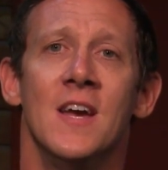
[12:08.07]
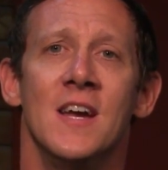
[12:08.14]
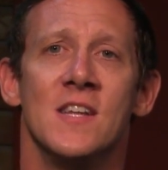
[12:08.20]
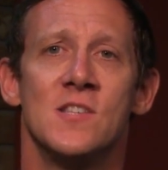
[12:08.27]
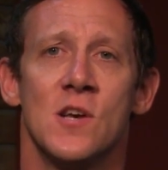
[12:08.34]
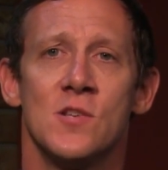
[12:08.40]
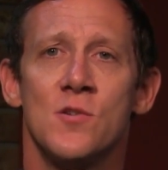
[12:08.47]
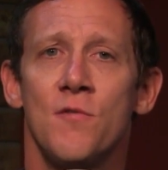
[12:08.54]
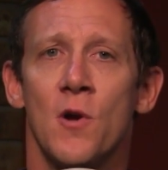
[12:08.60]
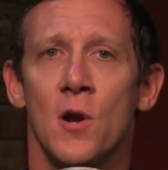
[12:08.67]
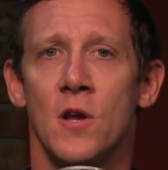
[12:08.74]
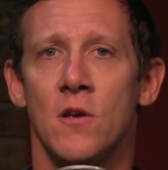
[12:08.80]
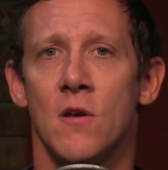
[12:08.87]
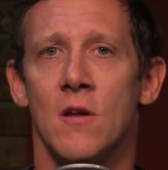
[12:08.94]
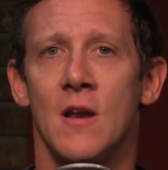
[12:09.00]
It's also
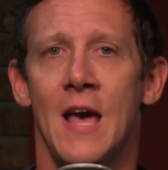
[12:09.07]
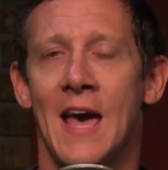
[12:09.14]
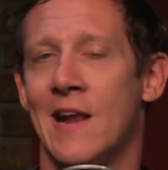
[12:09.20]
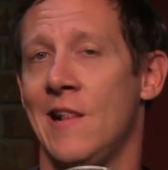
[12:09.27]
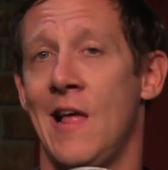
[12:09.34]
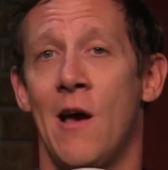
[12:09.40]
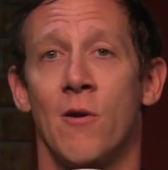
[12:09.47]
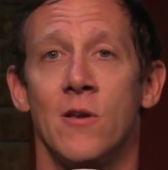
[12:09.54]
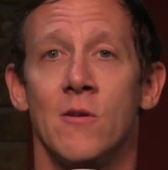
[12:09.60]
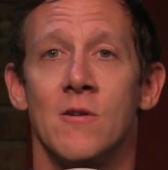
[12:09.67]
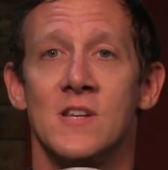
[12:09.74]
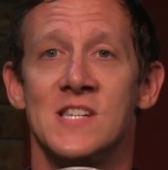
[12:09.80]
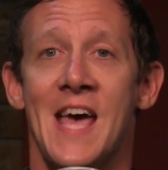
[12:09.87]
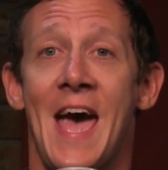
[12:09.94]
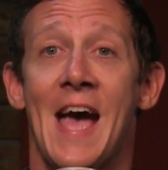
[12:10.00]
very good at allowing you
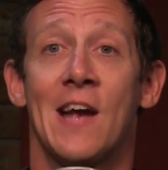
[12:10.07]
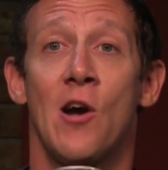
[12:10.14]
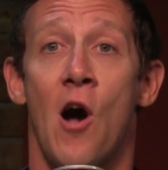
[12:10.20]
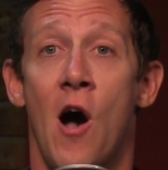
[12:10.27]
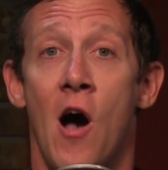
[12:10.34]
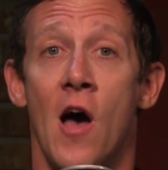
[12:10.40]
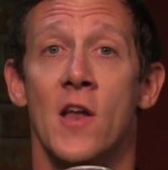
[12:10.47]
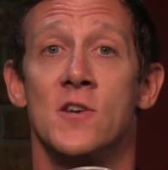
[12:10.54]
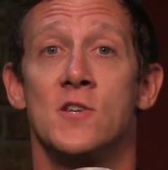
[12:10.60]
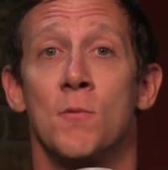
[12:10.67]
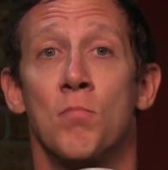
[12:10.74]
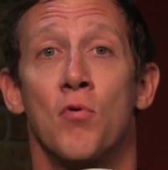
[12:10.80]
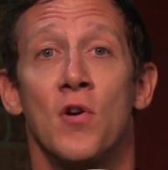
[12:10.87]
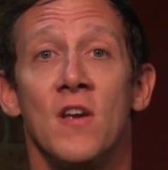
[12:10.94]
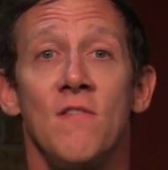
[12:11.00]
to tack on to
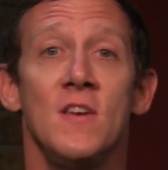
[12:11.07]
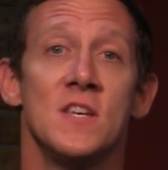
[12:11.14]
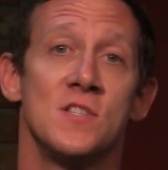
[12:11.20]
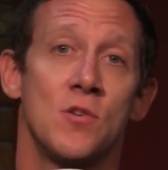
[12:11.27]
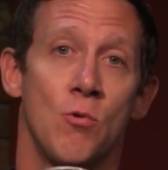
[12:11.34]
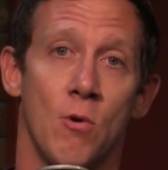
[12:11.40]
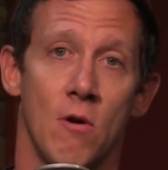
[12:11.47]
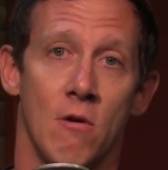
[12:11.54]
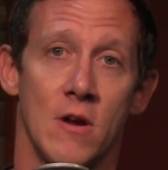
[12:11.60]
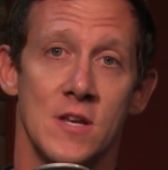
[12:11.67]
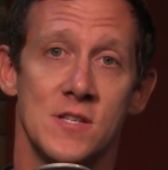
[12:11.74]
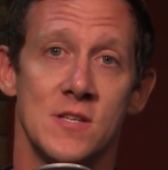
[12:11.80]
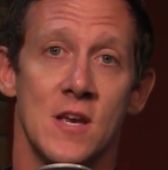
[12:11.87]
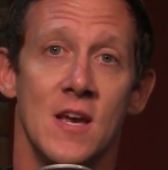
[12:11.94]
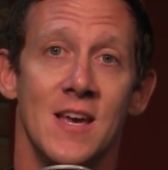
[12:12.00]
previous
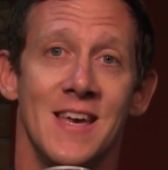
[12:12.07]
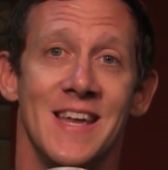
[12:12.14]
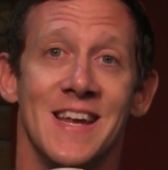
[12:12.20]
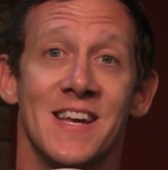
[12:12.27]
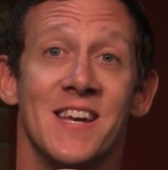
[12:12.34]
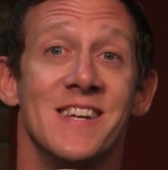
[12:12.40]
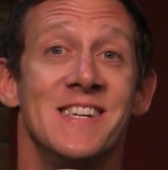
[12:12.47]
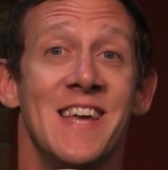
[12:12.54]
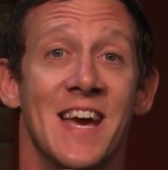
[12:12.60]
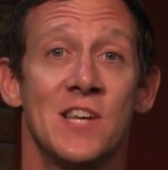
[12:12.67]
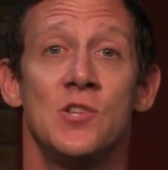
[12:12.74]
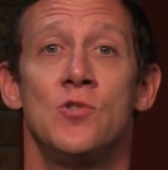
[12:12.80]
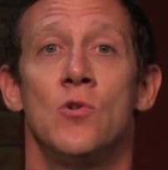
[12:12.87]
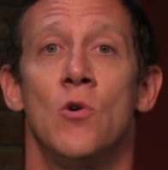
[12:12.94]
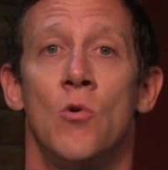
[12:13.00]
queries in a
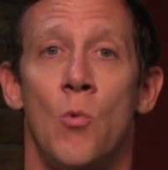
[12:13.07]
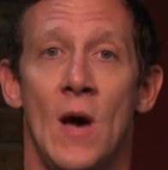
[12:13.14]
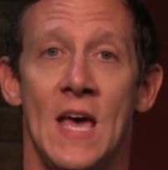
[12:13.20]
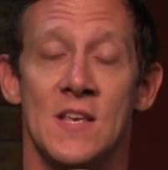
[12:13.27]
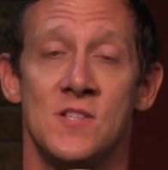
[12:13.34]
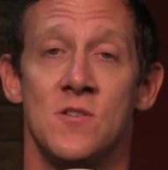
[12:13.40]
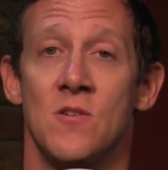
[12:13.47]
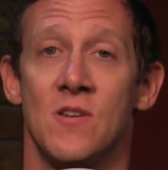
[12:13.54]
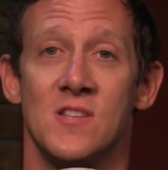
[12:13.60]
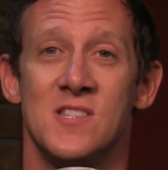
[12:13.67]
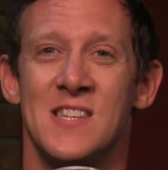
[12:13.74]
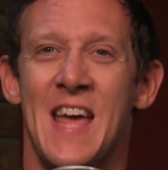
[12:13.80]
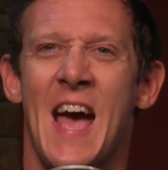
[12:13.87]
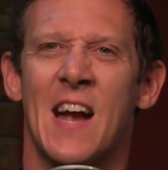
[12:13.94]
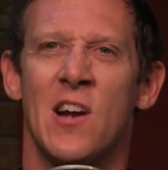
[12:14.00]
contextual way. So you can
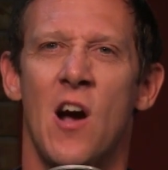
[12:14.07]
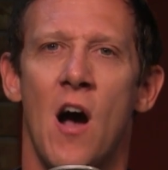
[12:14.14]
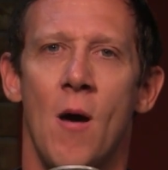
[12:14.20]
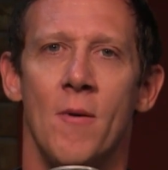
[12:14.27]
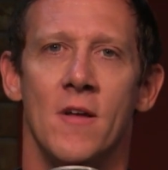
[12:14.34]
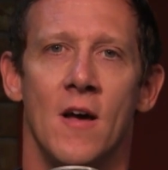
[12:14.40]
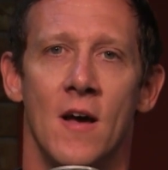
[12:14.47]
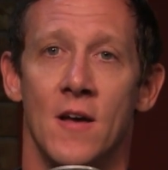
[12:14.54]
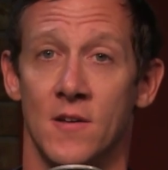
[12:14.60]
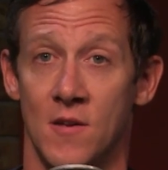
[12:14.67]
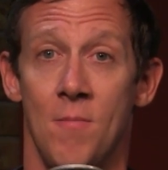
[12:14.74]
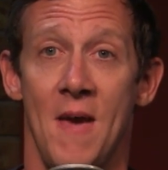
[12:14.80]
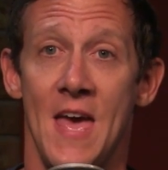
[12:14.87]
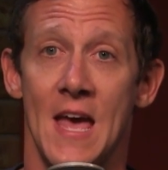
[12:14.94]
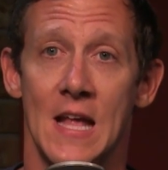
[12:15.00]
stack uh,
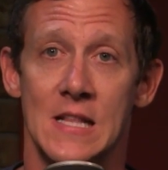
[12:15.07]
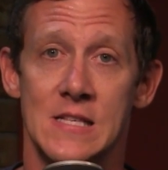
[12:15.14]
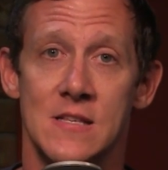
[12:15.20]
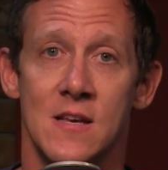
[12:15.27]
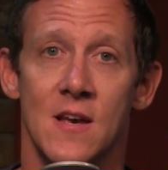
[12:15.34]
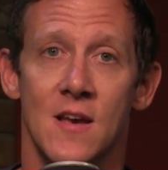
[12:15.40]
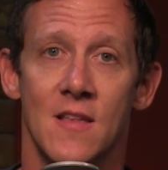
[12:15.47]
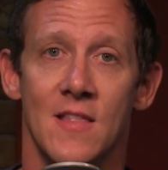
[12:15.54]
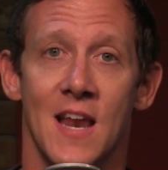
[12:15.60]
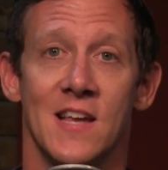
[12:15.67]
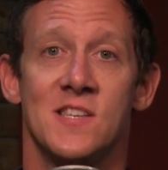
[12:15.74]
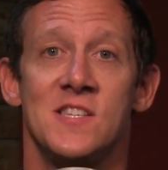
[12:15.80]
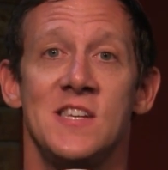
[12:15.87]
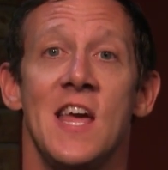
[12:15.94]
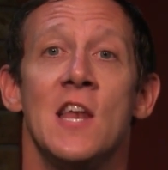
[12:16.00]
commands that
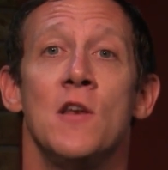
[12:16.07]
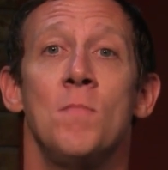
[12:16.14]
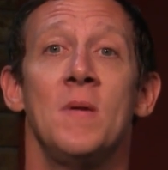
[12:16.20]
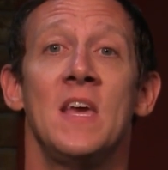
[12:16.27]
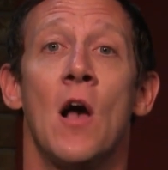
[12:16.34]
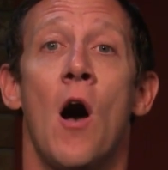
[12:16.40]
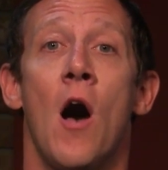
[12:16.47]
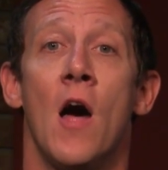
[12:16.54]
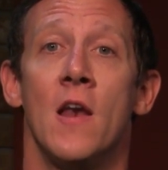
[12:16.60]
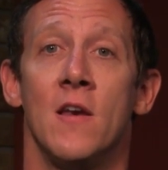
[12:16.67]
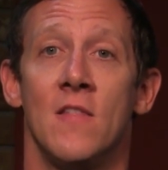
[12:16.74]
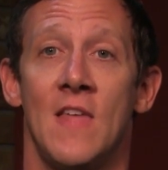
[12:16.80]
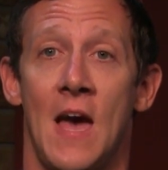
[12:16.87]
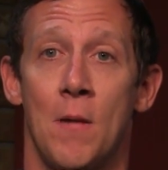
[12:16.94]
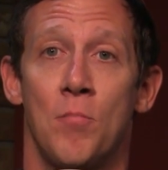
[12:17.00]
extend beyond
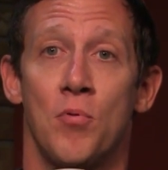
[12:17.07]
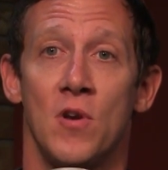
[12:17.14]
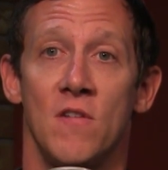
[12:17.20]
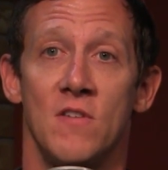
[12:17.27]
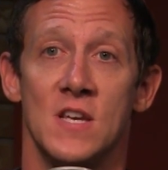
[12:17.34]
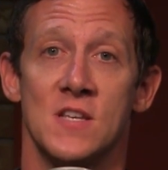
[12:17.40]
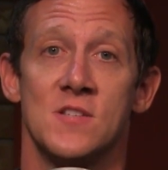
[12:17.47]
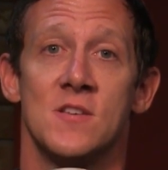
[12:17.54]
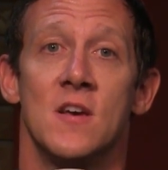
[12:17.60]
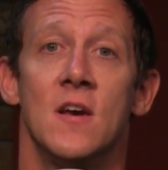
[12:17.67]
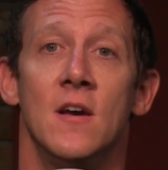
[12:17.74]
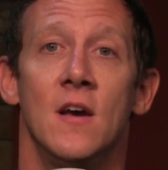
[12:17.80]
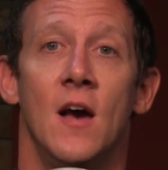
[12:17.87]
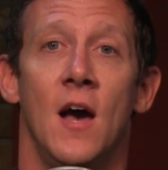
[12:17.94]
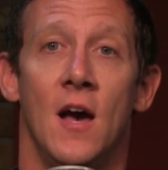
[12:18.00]
that previous
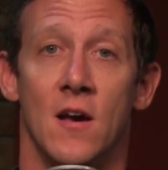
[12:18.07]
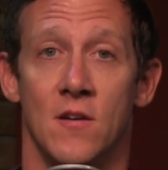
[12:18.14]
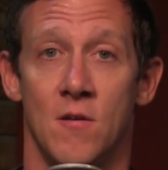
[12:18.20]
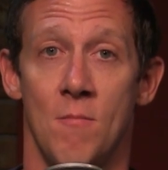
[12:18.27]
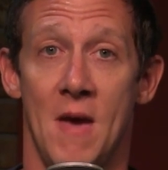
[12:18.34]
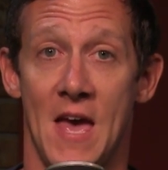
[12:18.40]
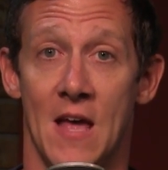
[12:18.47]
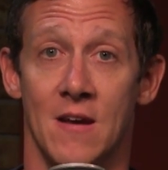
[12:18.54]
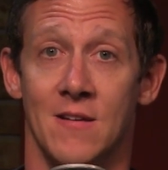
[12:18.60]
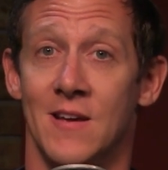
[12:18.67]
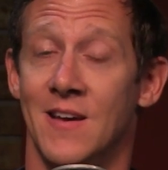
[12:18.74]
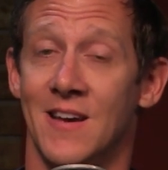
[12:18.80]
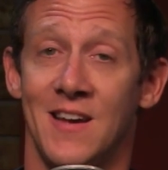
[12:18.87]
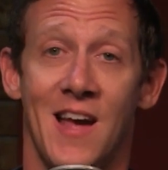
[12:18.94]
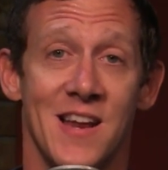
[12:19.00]
uh, command.
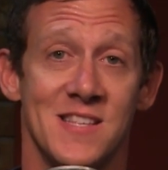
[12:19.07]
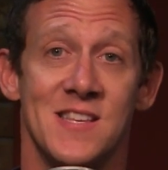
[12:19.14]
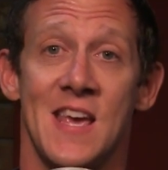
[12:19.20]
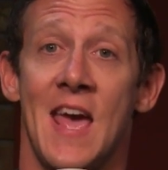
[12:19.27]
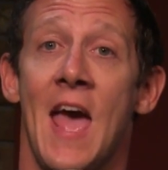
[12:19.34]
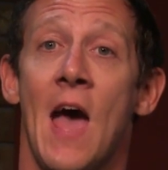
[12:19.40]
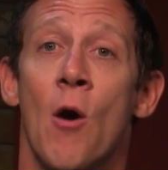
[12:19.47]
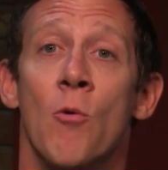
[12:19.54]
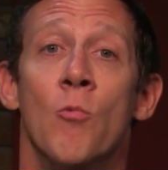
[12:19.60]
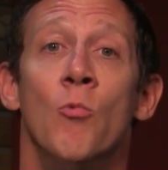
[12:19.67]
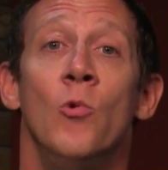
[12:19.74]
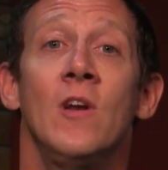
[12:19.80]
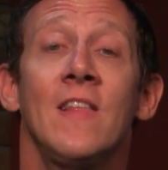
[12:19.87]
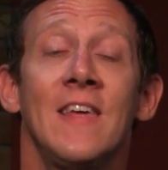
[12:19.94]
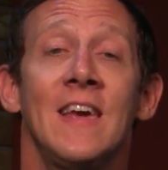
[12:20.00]
Gotta say,
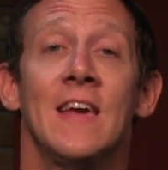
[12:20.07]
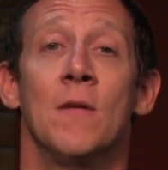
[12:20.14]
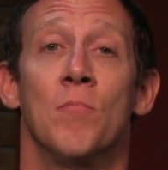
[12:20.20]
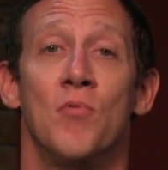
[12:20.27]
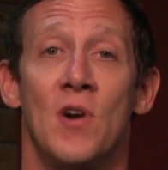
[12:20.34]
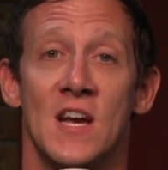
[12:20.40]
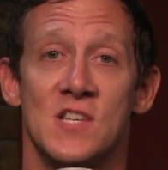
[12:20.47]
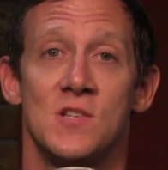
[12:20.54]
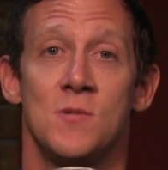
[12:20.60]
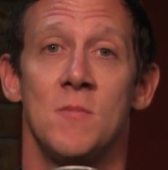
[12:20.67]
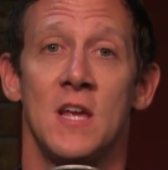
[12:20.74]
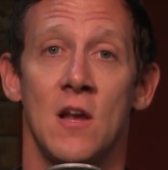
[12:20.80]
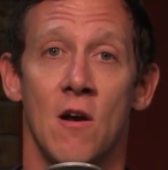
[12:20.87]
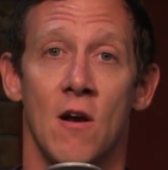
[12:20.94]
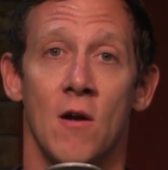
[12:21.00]
Hound really impressed me
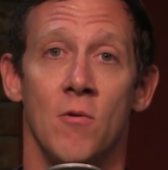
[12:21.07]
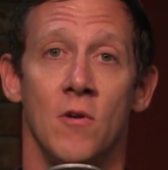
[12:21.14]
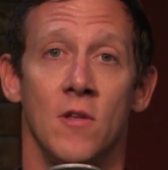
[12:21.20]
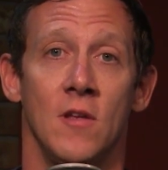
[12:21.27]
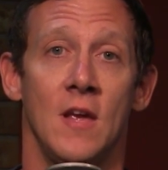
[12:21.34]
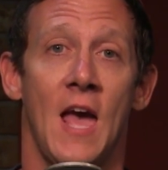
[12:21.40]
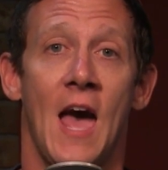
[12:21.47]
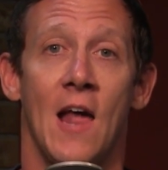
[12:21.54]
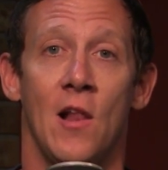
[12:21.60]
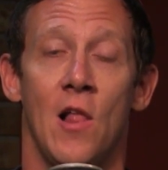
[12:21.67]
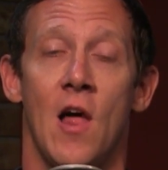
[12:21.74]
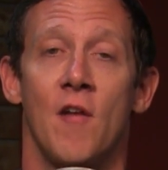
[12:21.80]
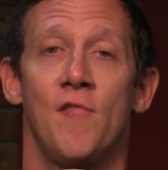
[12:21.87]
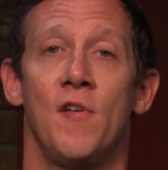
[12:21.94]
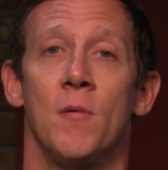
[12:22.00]
here. I really had a
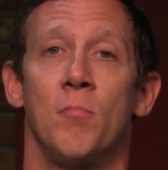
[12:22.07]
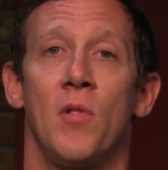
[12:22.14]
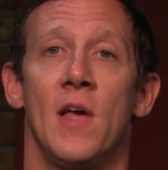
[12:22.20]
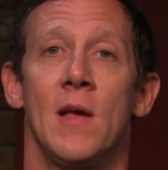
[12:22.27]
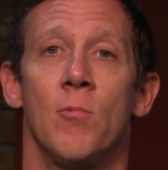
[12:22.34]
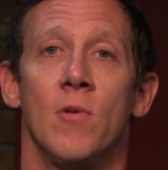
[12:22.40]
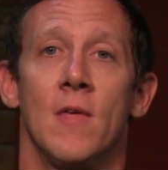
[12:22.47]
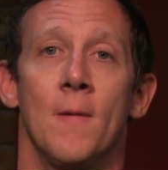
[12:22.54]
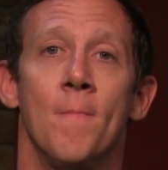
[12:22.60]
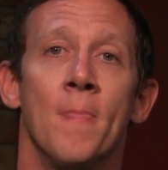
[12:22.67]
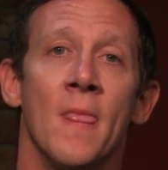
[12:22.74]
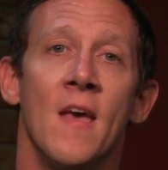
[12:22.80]
lot of fun playing with it.